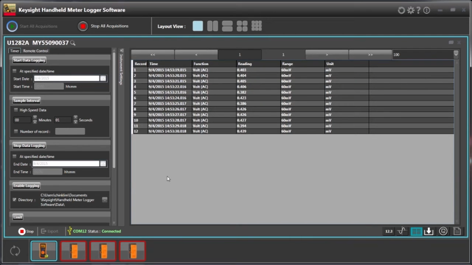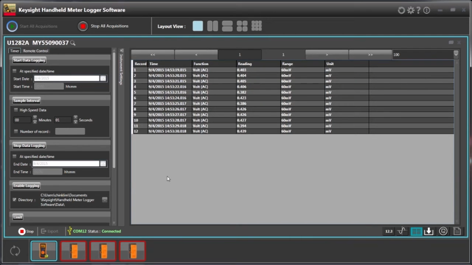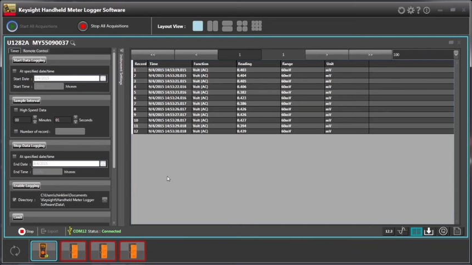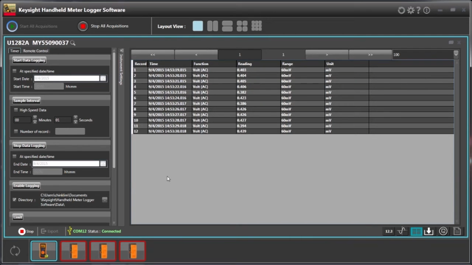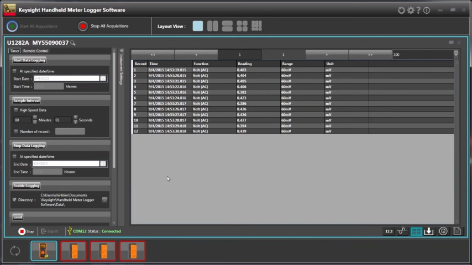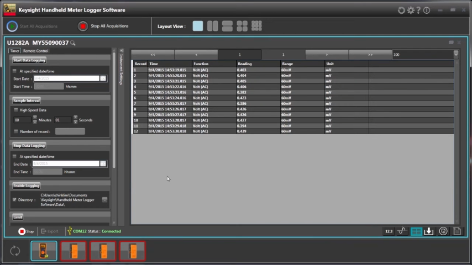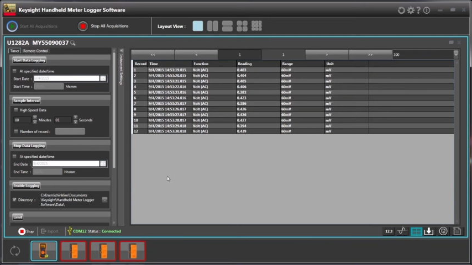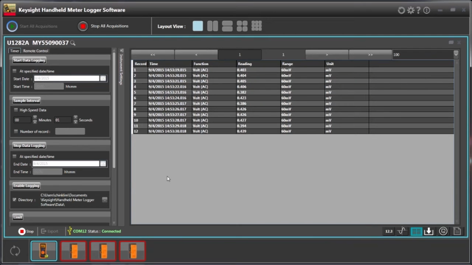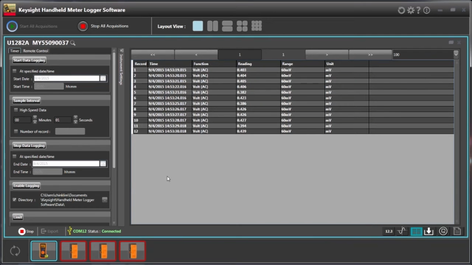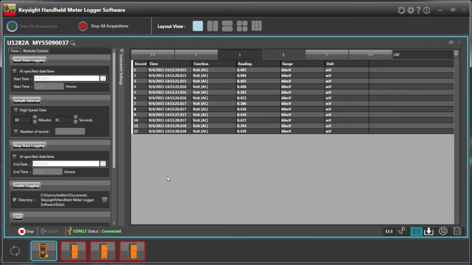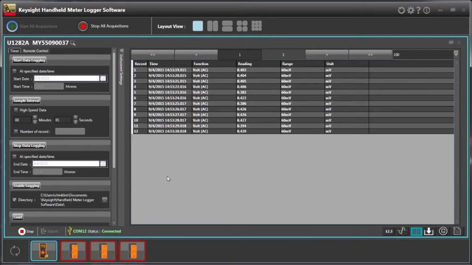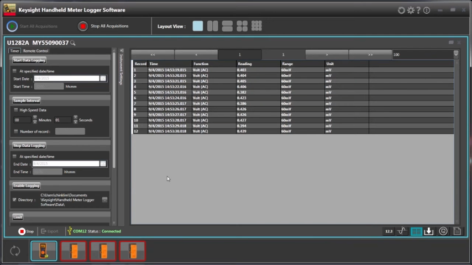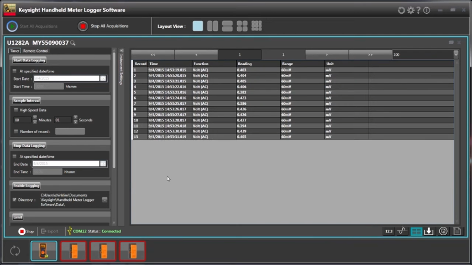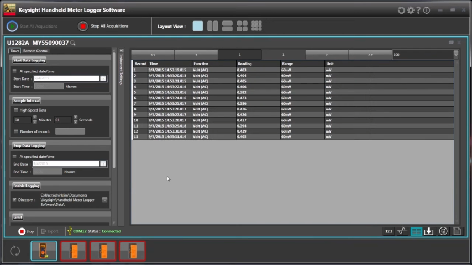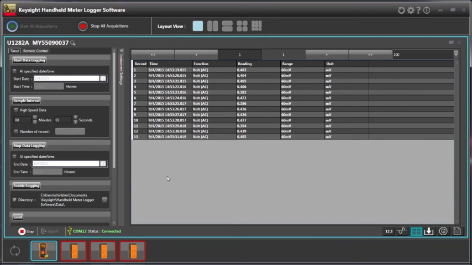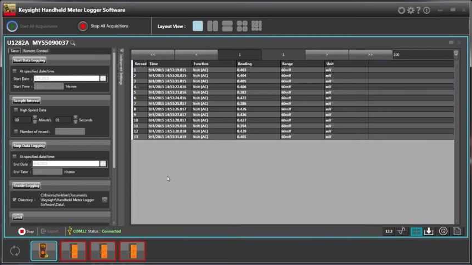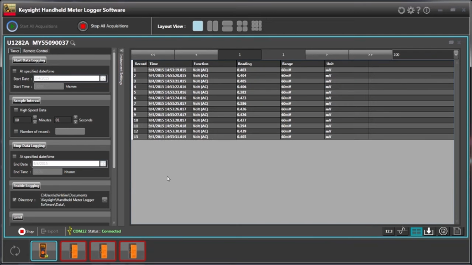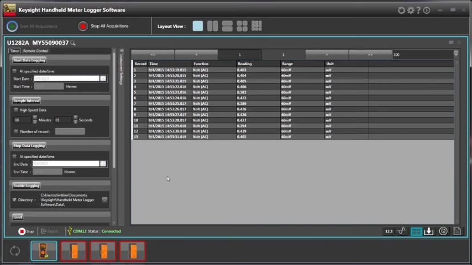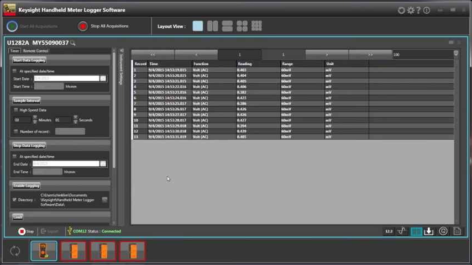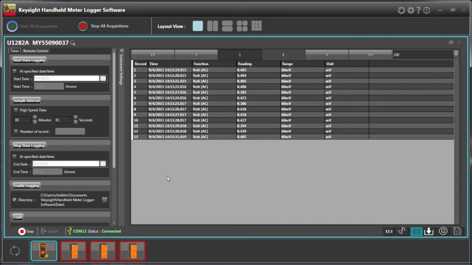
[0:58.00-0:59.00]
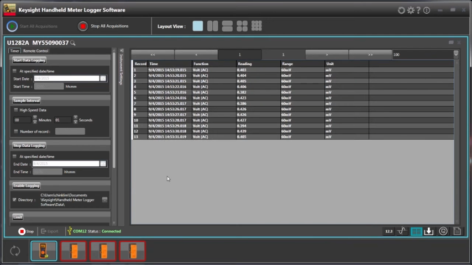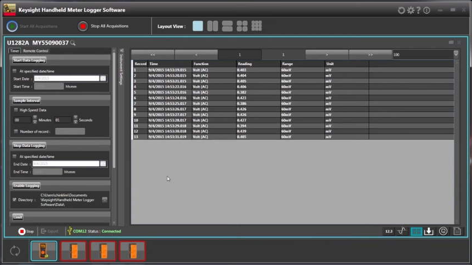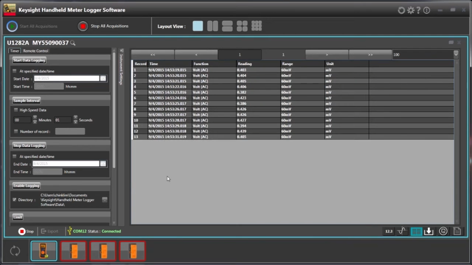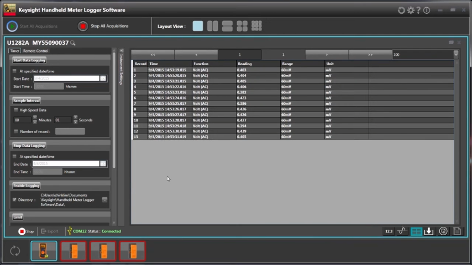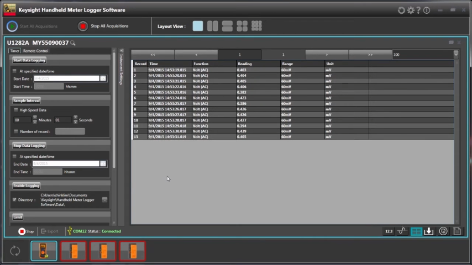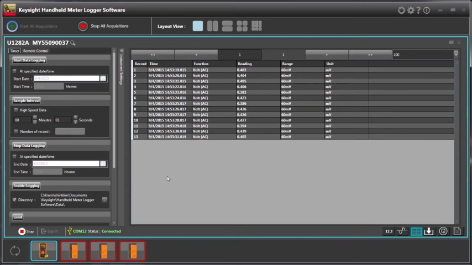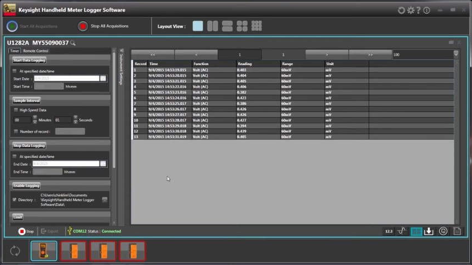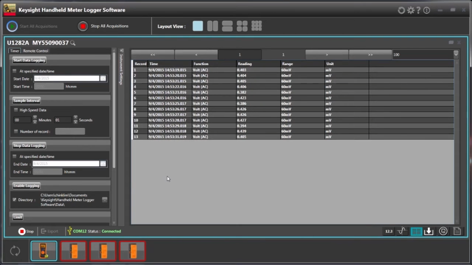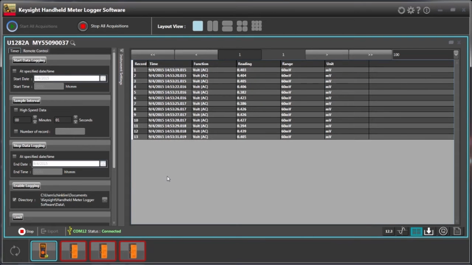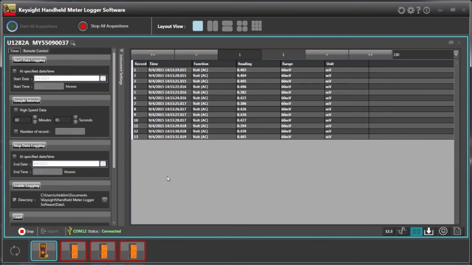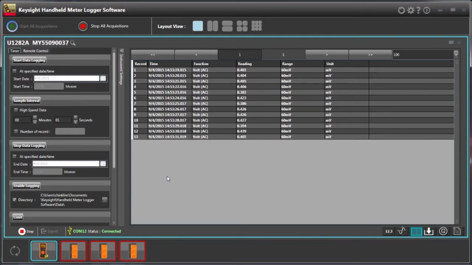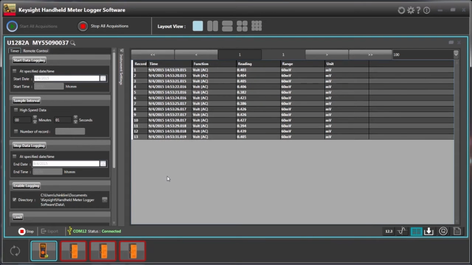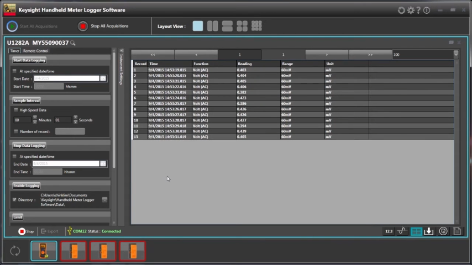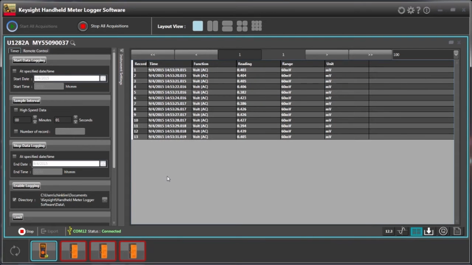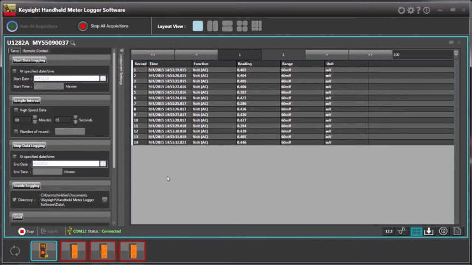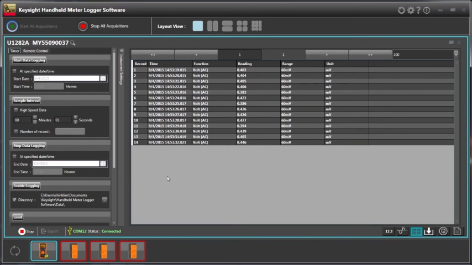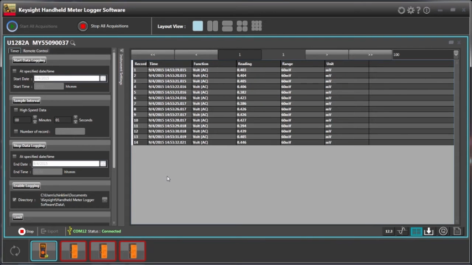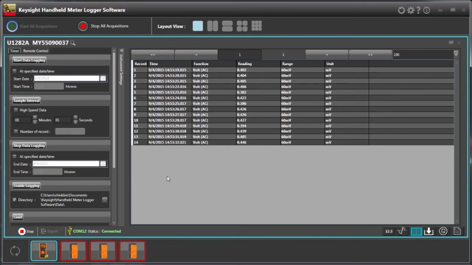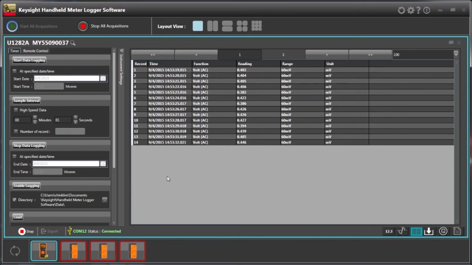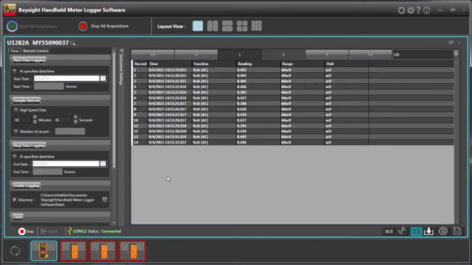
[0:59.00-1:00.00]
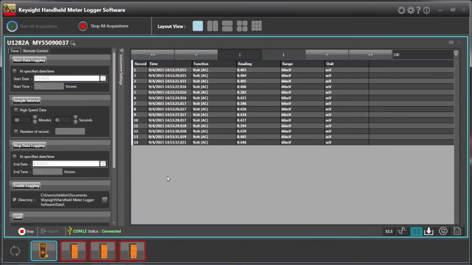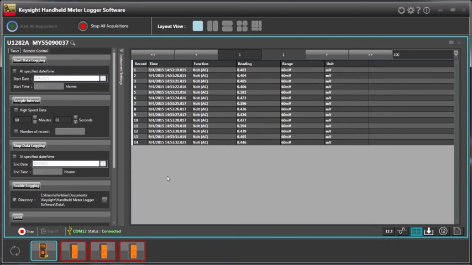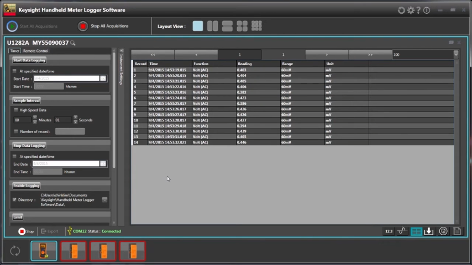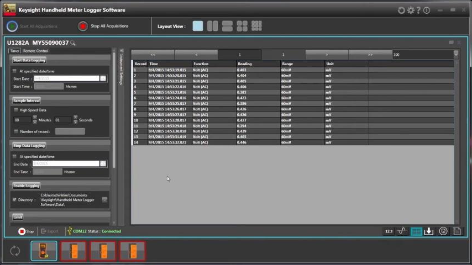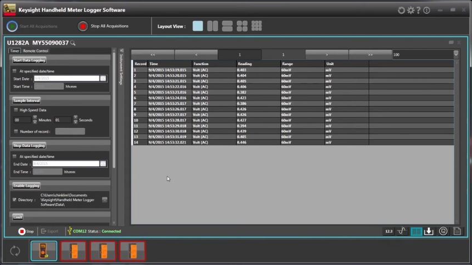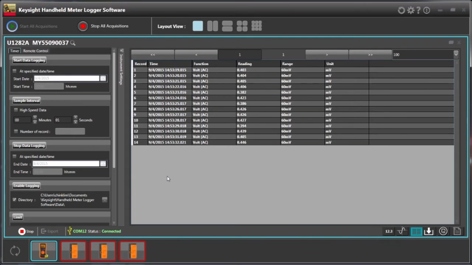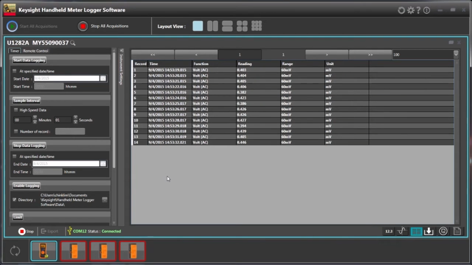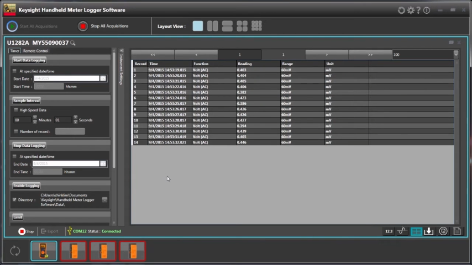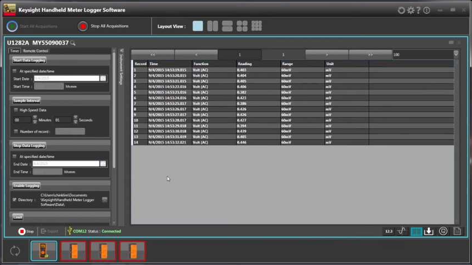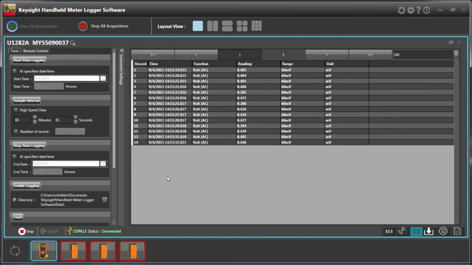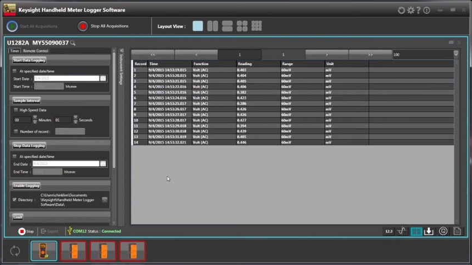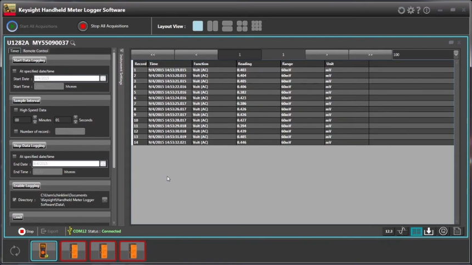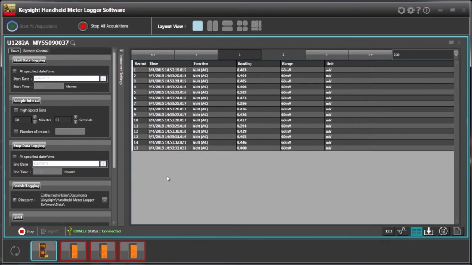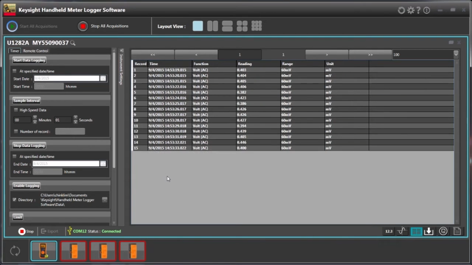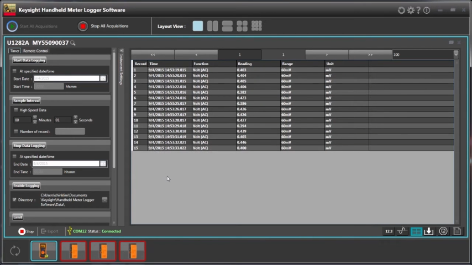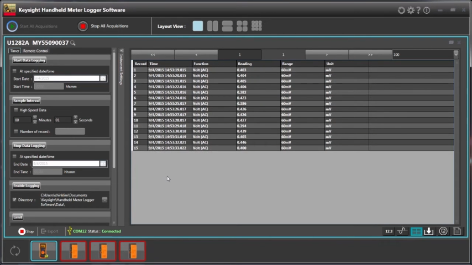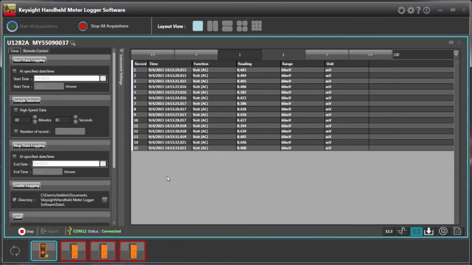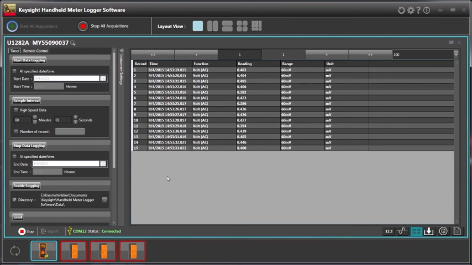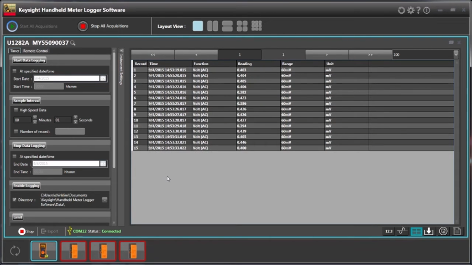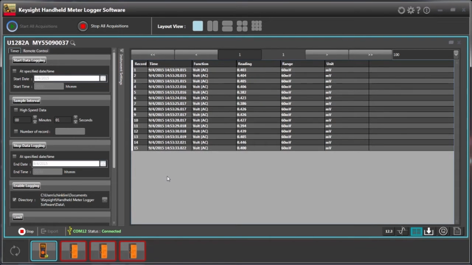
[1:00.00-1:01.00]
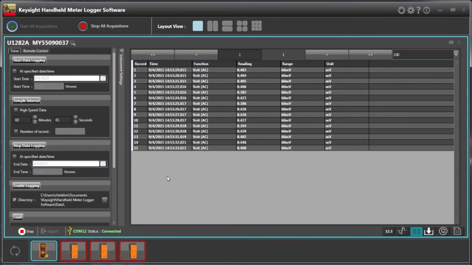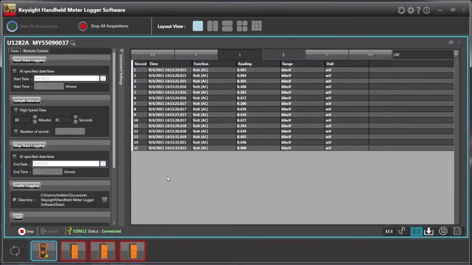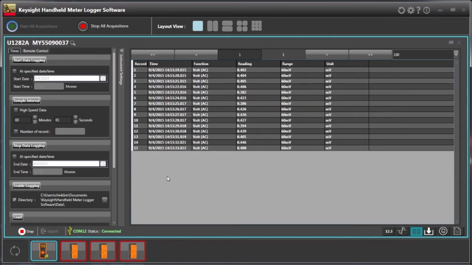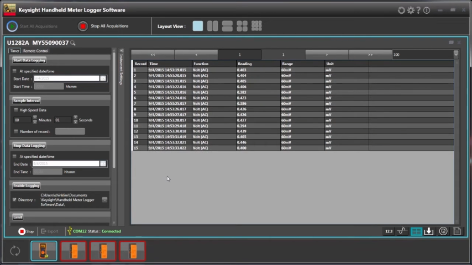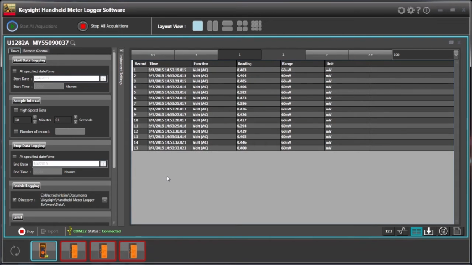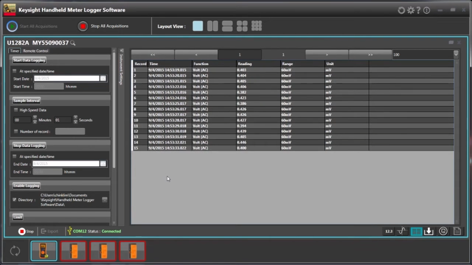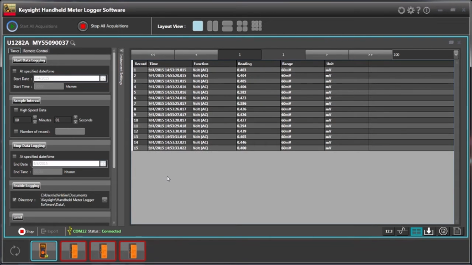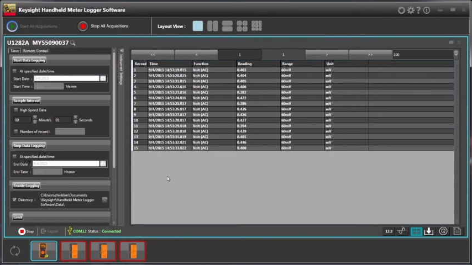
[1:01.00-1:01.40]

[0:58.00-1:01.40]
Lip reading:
[unreadable: no face in view]